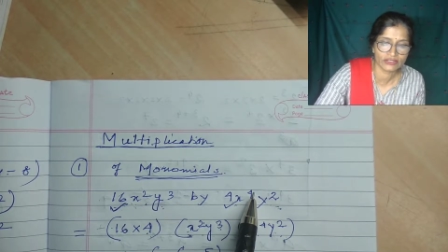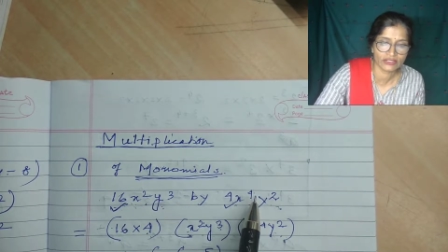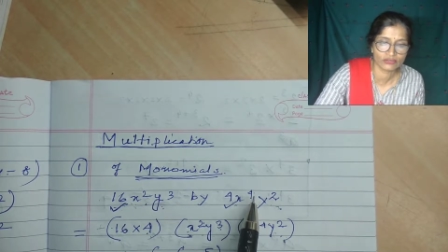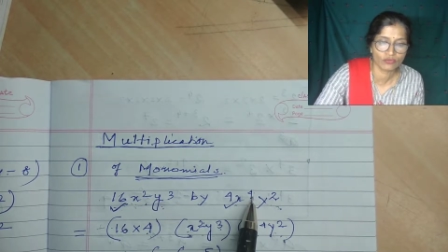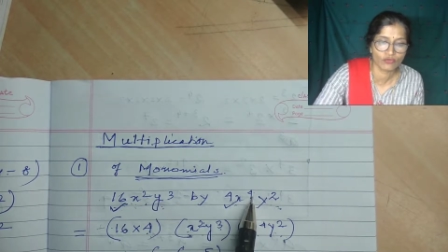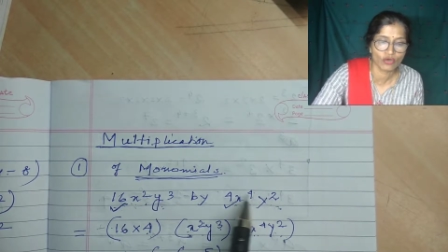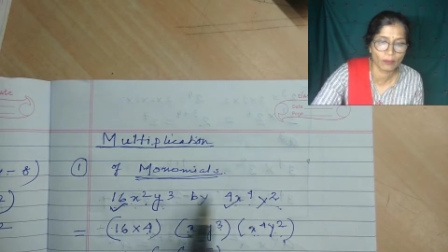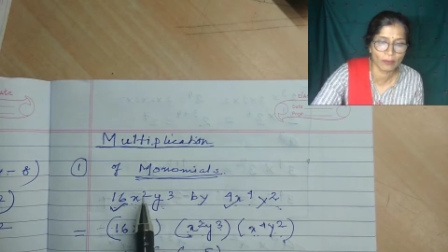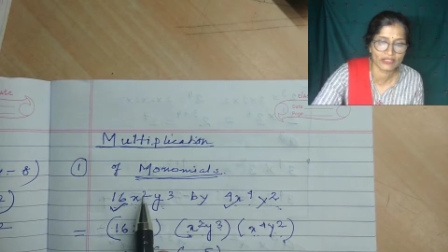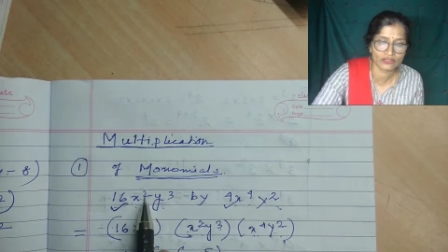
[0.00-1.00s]
So 4
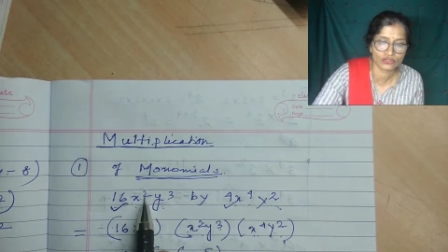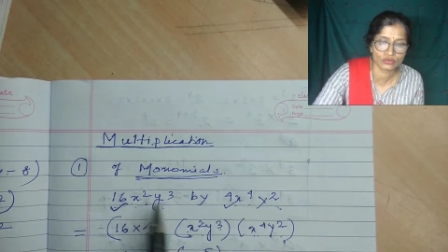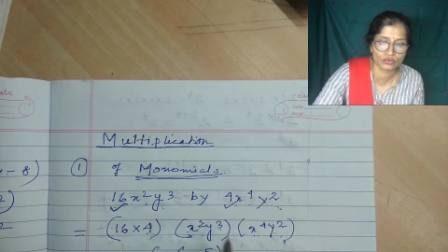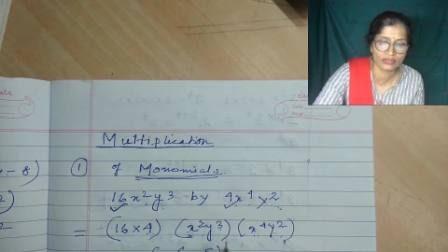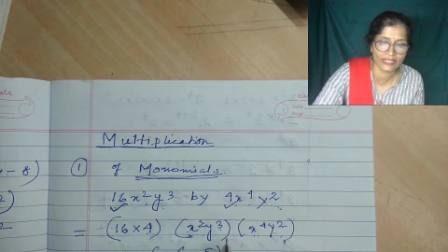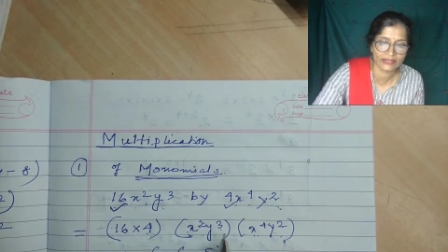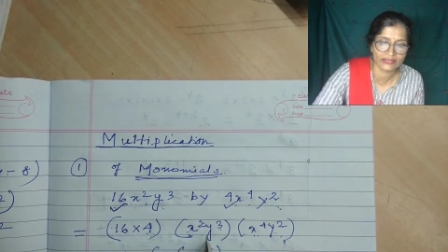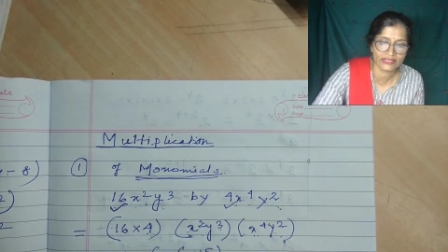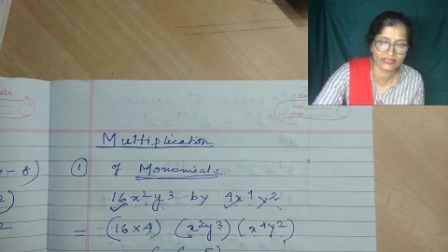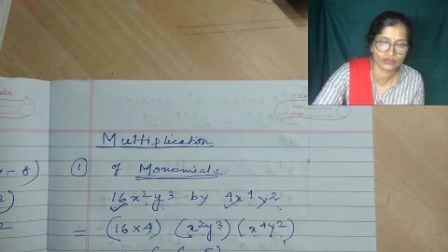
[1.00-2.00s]
plus 2, that is
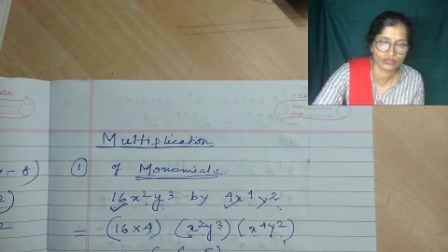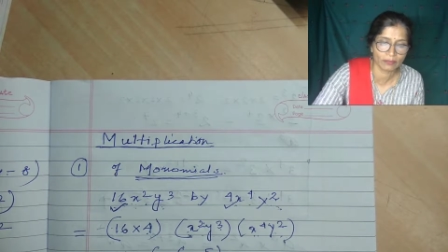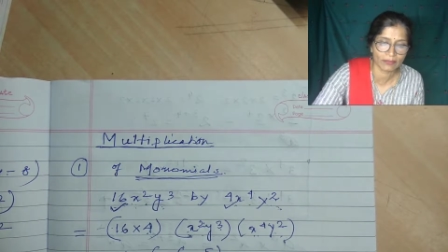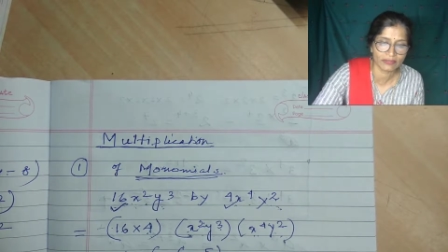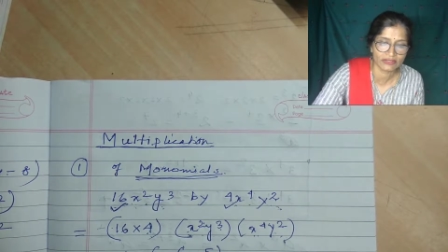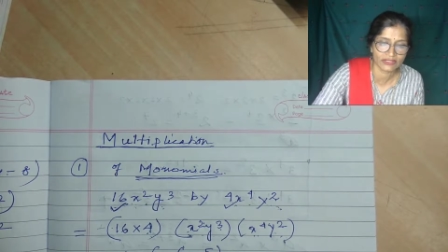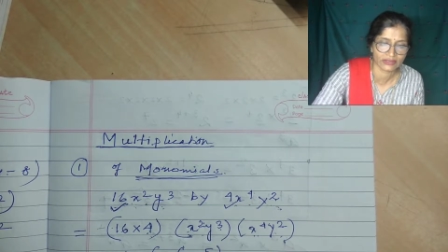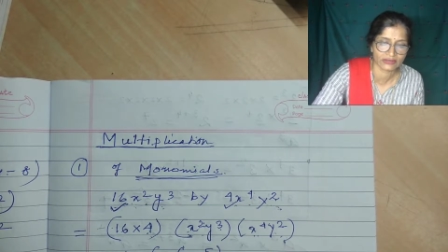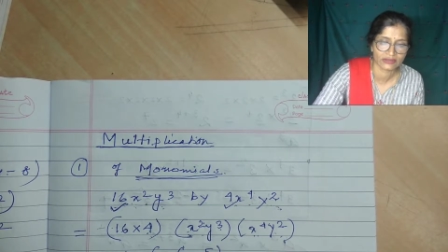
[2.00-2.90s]
x to the power 6.